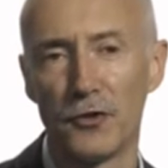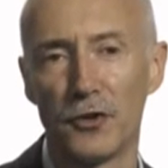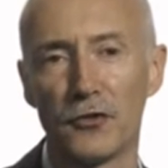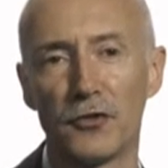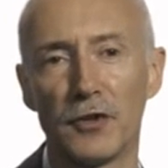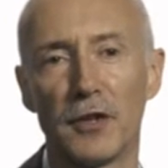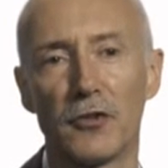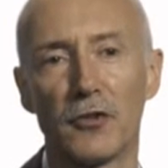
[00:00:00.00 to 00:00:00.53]
in this
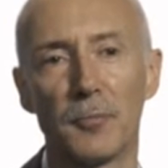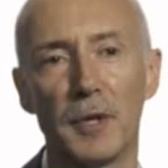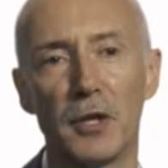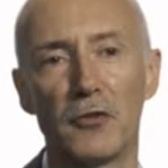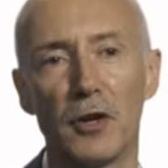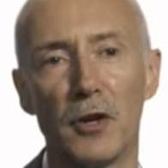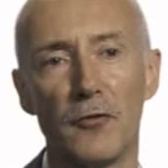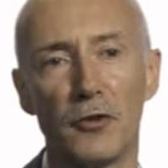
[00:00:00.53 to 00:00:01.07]
sense
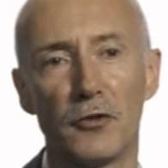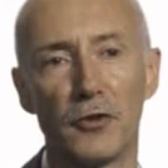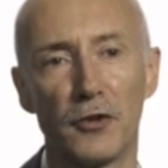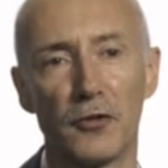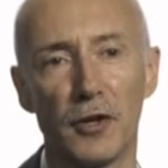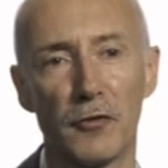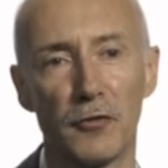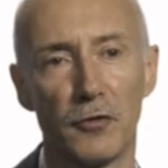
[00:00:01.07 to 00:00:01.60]
means over
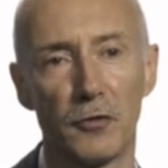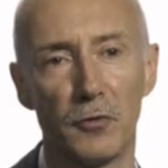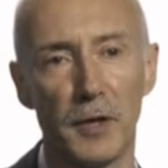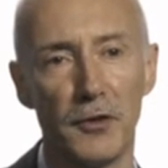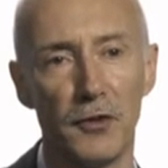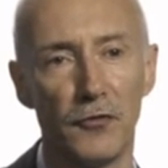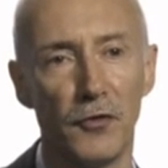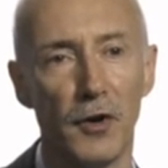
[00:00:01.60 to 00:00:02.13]

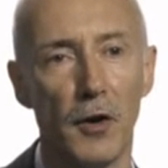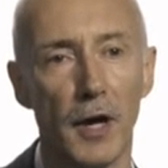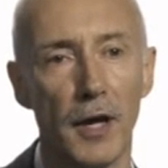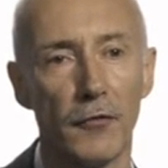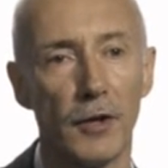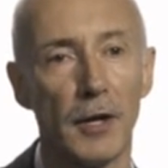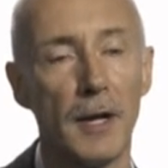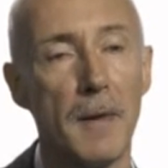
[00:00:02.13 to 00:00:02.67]

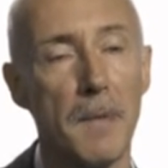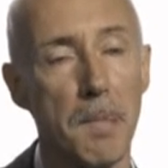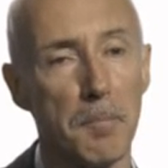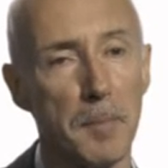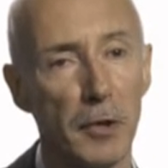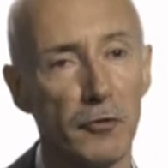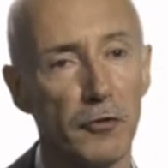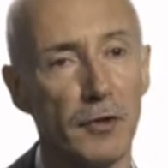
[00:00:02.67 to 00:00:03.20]
625,
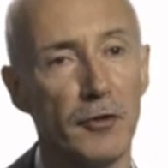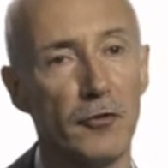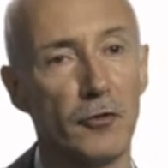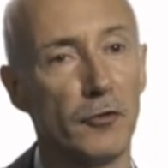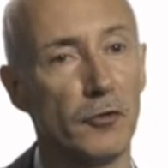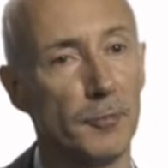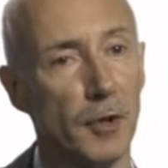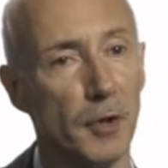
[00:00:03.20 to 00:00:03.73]
mostly
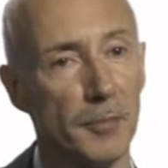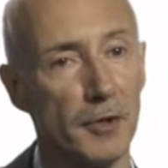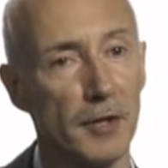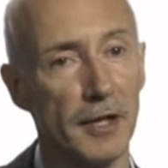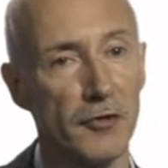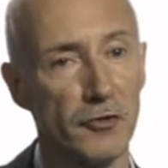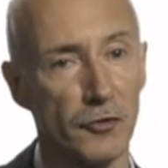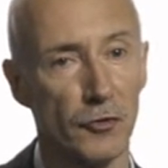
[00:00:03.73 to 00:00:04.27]
due to
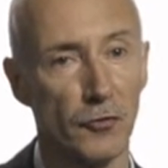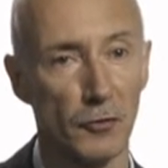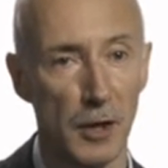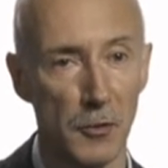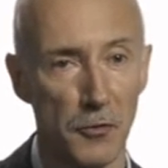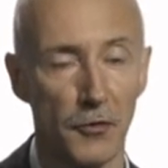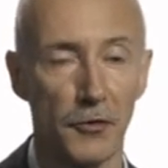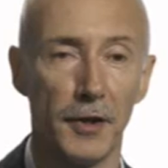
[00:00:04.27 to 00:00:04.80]
population
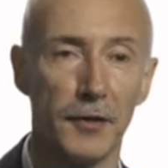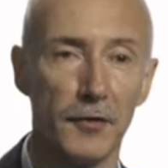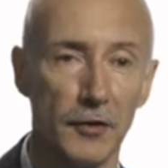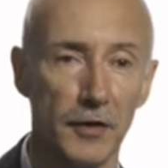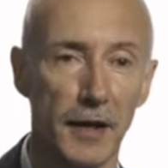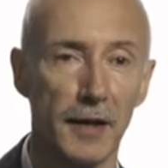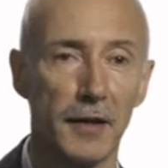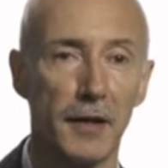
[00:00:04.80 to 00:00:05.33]
growth in the
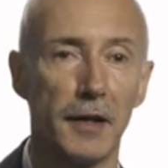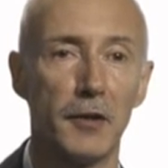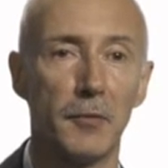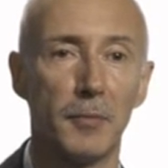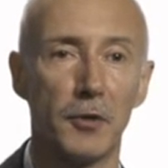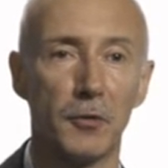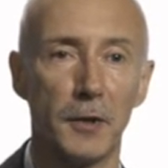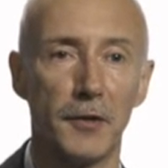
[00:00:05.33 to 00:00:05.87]

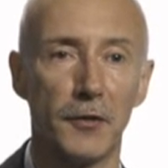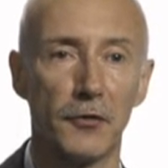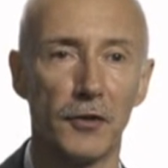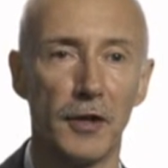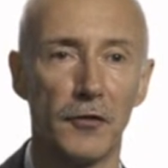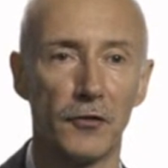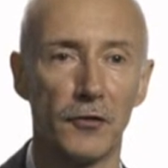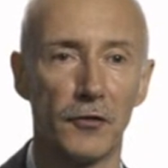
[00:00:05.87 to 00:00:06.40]
decade between the
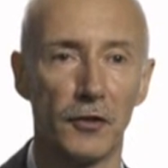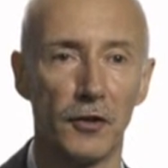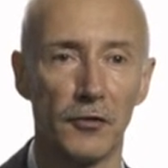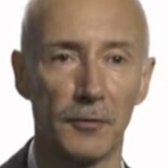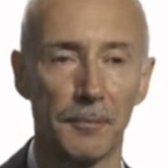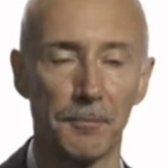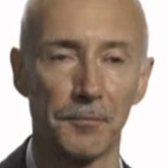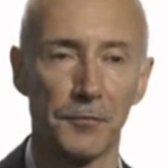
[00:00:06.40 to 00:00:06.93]

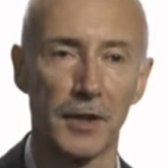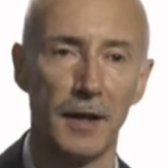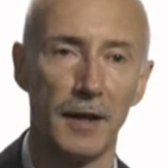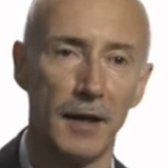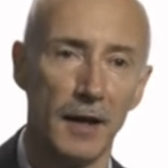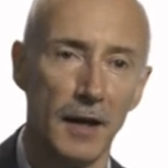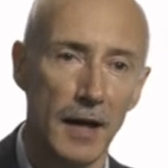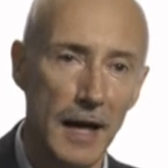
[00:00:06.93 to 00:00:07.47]
censuses.
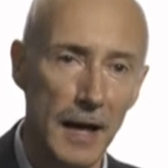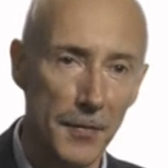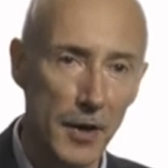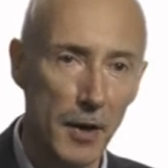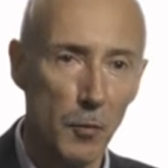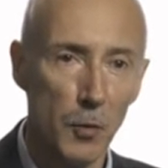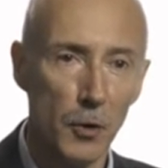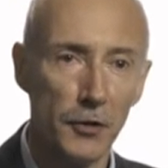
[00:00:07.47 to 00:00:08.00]
And
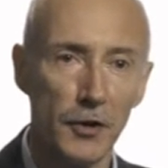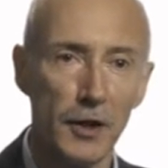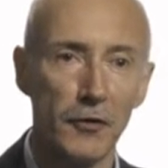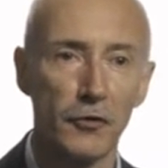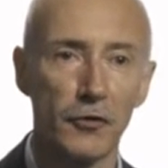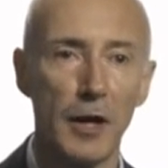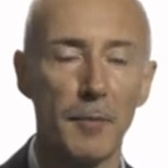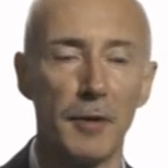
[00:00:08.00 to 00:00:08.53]
there would, in
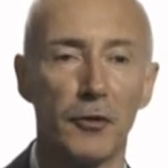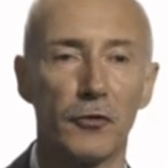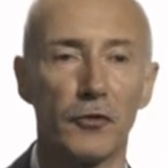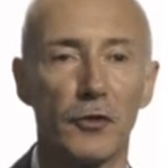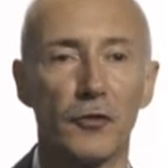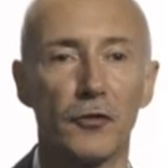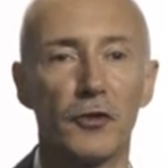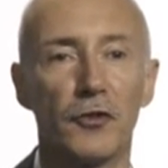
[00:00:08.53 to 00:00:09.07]
some
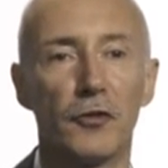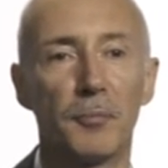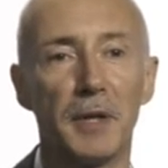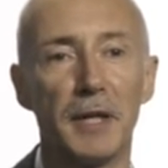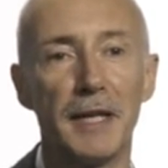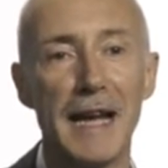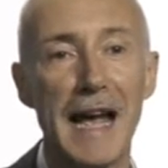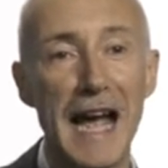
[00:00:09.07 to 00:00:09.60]
instances,
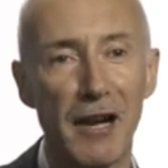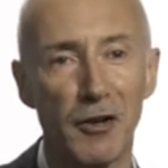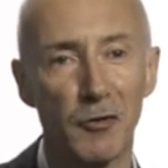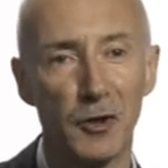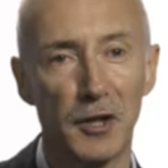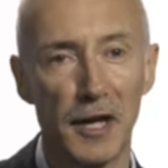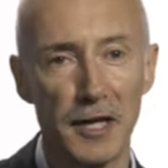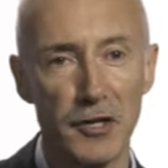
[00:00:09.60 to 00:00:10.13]
be
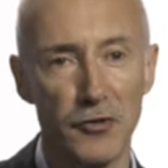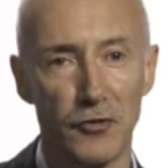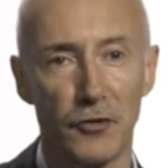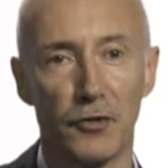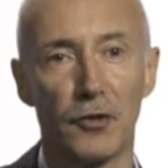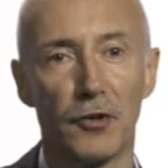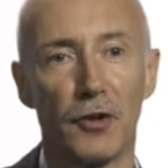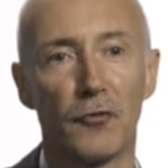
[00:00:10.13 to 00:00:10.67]

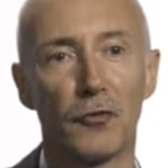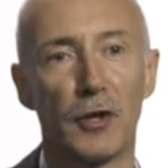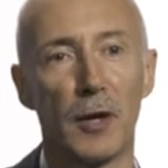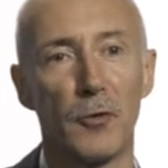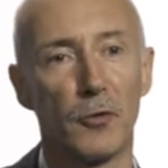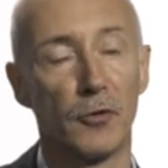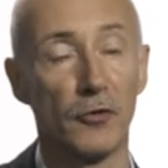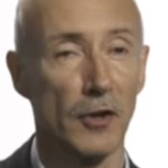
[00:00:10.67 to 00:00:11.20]
aggregation of
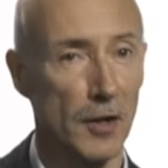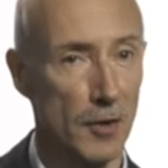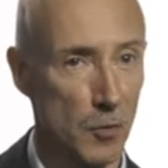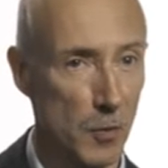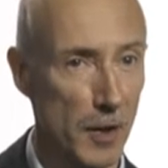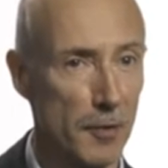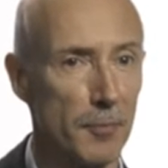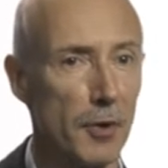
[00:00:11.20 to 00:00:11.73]
zones
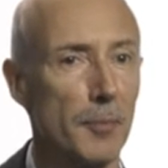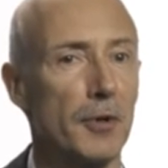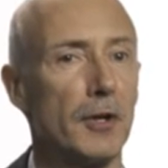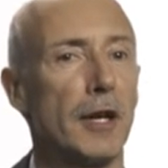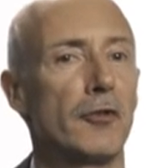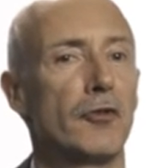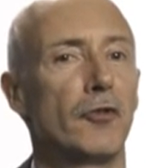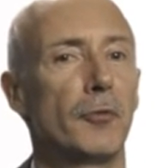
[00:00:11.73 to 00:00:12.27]
where the
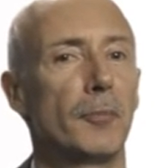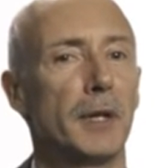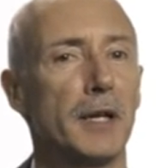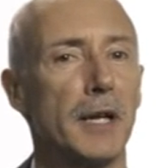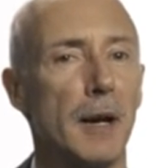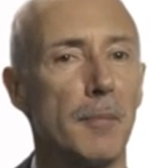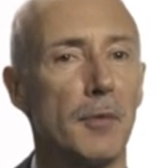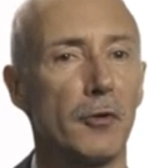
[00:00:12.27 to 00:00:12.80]
populations have
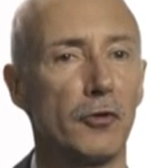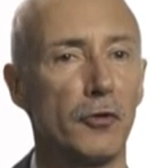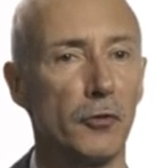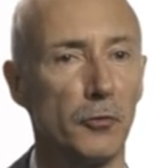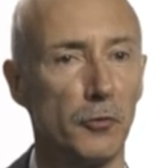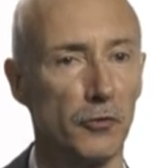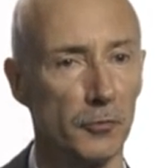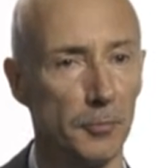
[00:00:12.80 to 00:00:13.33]
become
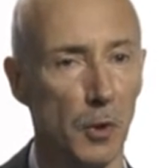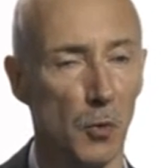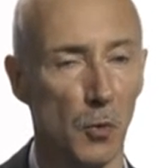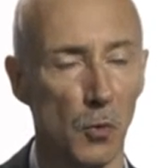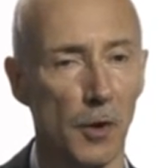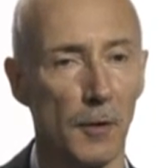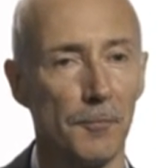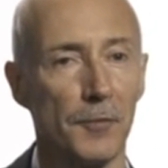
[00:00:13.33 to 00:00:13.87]
too
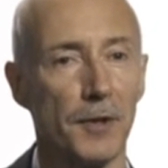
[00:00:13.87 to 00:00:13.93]
small,